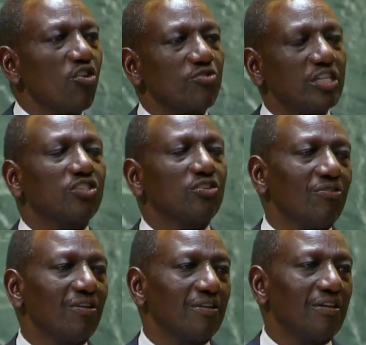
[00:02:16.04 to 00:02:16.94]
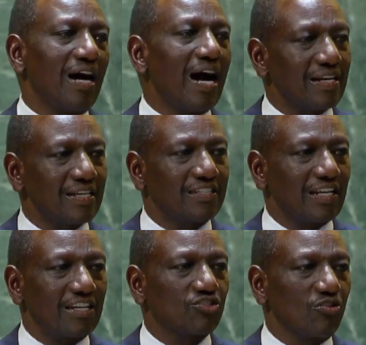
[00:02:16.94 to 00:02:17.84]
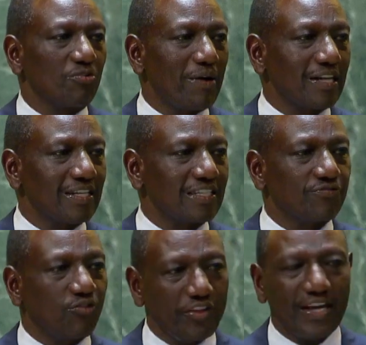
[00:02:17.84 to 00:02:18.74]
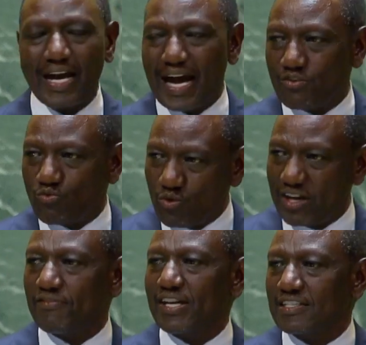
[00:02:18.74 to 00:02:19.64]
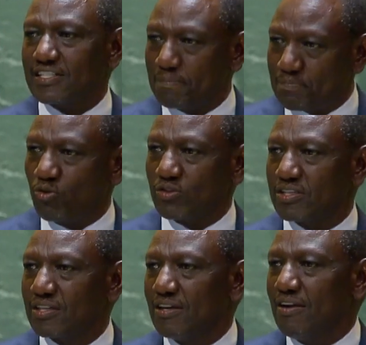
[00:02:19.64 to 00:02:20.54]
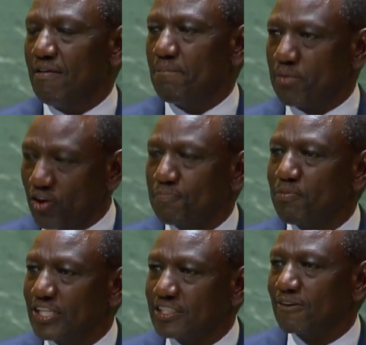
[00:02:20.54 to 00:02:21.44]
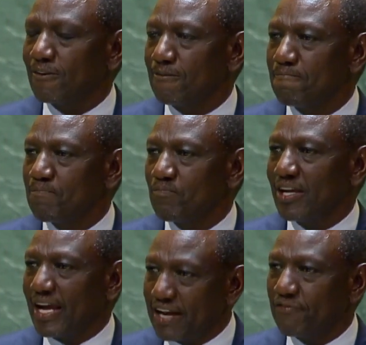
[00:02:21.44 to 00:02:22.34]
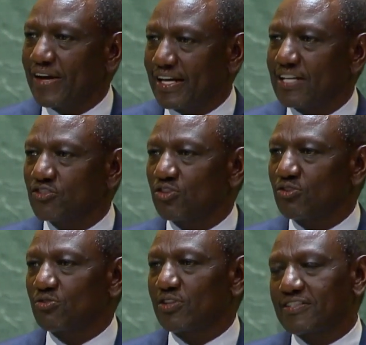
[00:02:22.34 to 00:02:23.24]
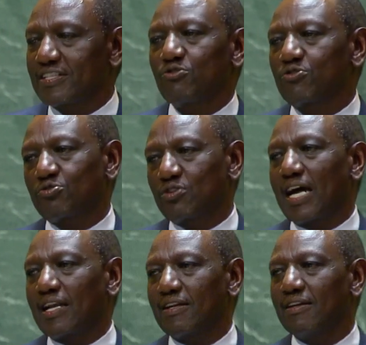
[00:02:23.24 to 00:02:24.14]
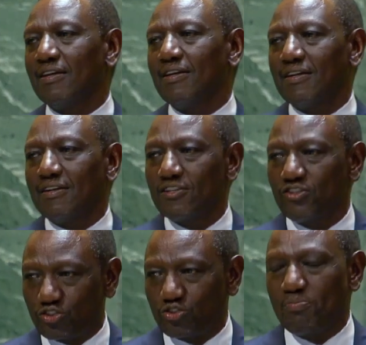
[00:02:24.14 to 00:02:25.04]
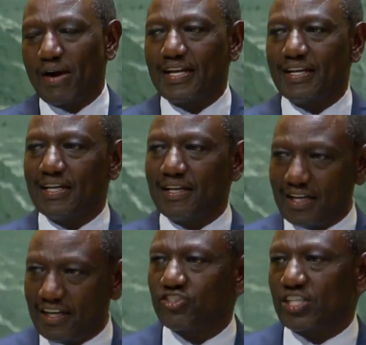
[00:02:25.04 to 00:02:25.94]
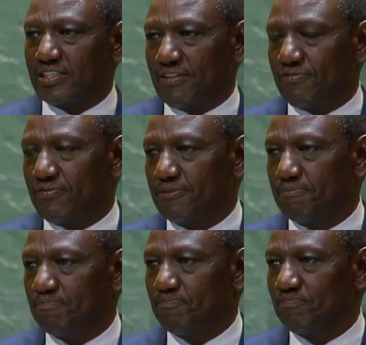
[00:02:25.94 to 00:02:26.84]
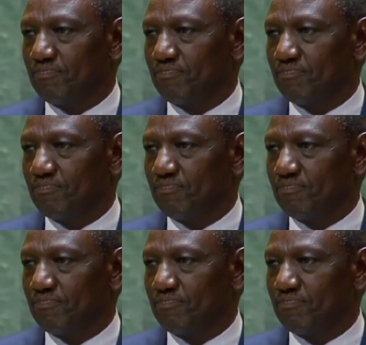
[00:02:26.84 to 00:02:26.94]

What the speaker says: all regional and international partners for their unwavering support, both political and financial, to the South Sudan Tumaini Initiative.